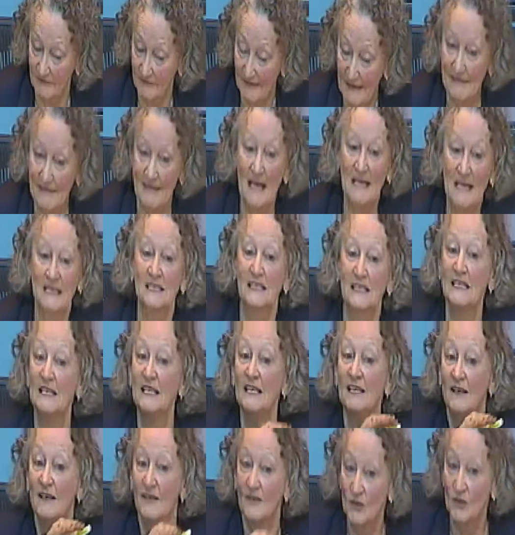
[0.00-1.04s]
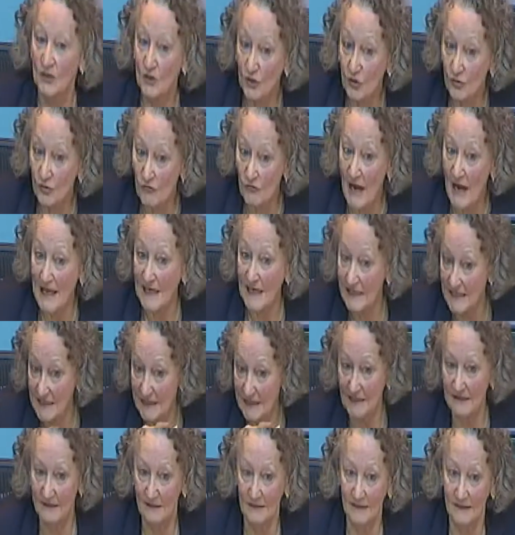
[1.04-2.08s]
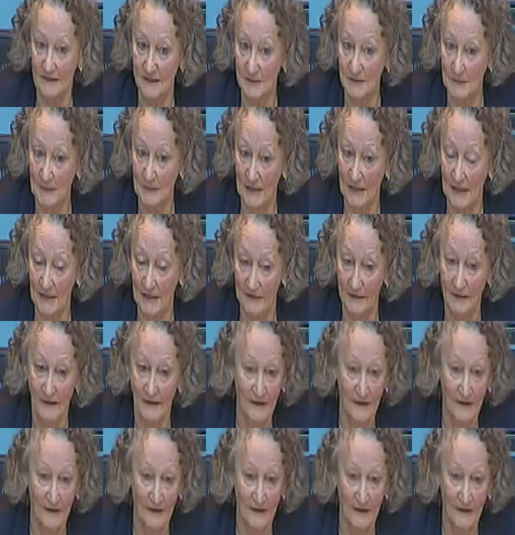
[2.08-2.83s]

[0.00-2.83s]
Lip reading: That's the trend in the London Plan.